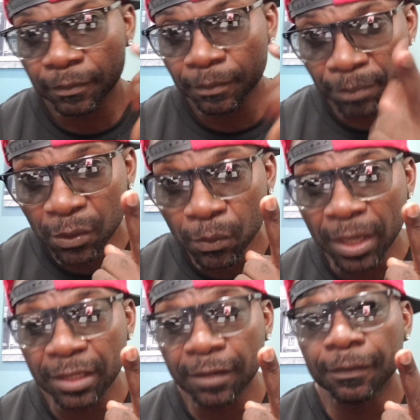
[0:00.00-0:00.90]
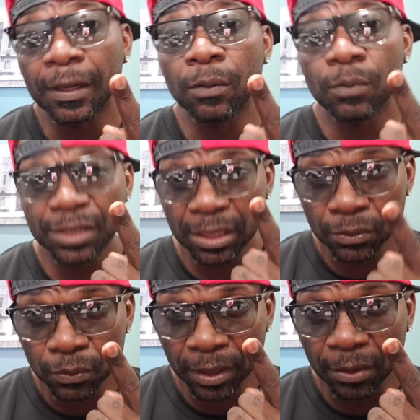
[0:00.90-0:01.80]
Bydfi, which I
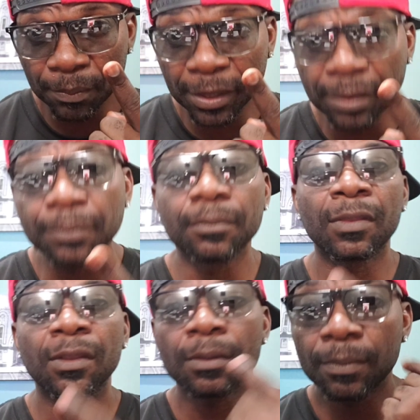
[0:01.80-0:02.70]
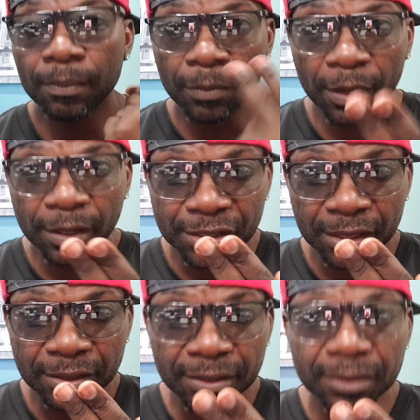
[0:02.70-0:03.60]
do recommend,
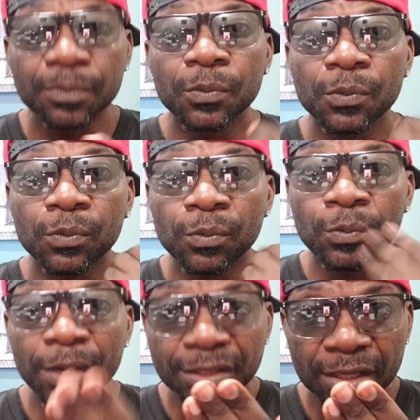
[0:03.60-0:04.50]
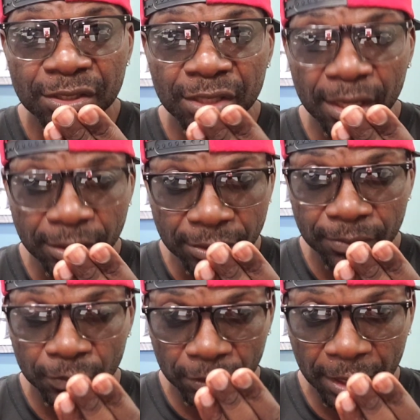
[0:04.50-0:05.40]
Margex, Wix Exchange,
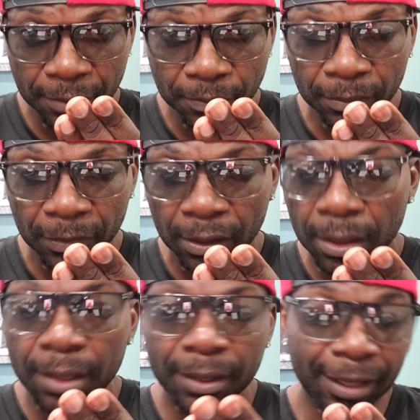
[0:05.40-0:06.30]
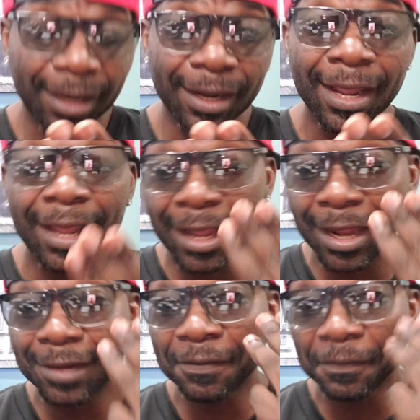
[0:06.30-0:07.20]
okay,
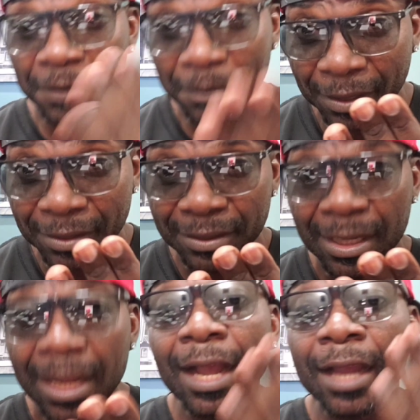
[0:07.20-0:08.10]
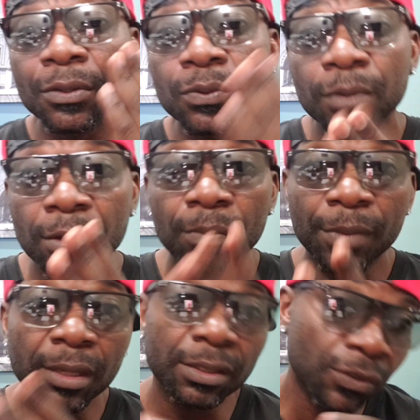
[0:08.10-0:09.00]
and the Phemex. I do
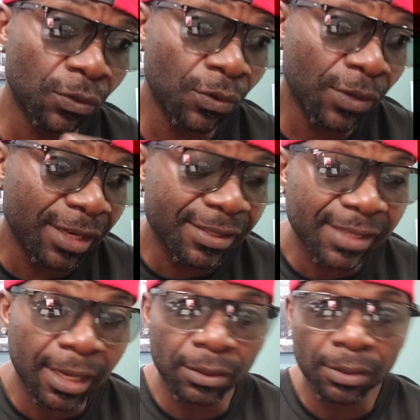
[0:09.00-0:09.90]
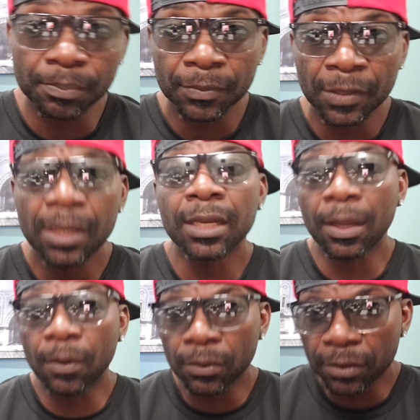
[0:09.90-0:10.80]
recommend, so you can sign up. They're
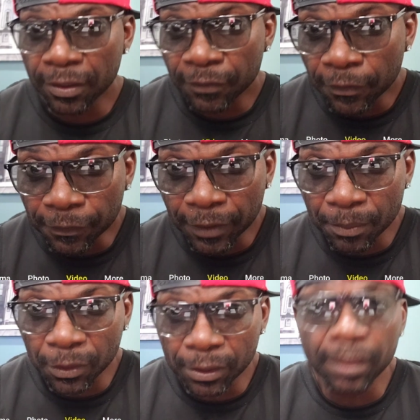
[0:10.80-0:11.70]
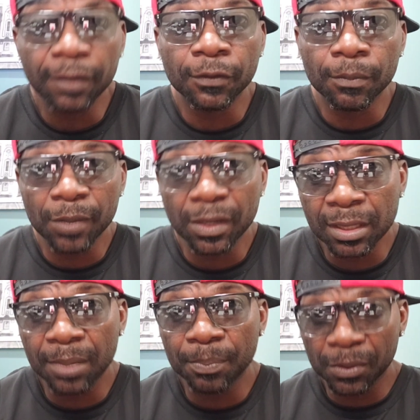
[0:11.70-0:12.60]
going to give you free money if you meet the
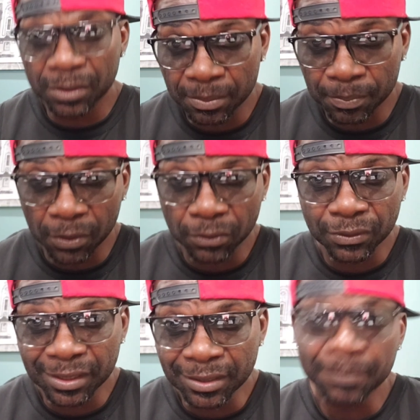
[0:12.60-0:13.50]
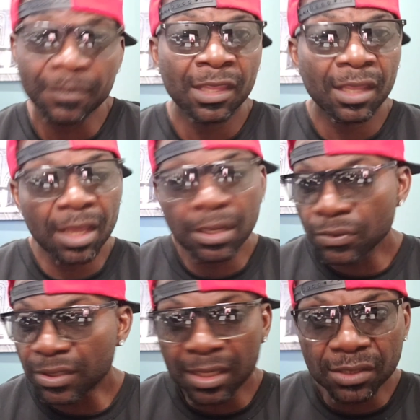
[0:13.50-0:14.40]
deposit bonuses and you
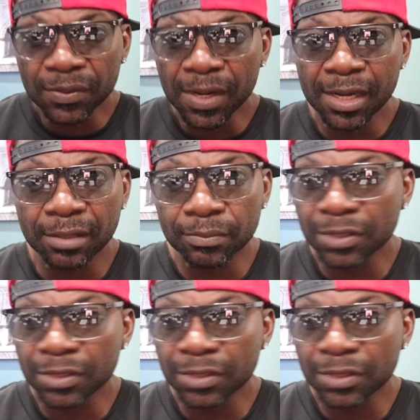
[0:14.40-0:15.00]
start trading.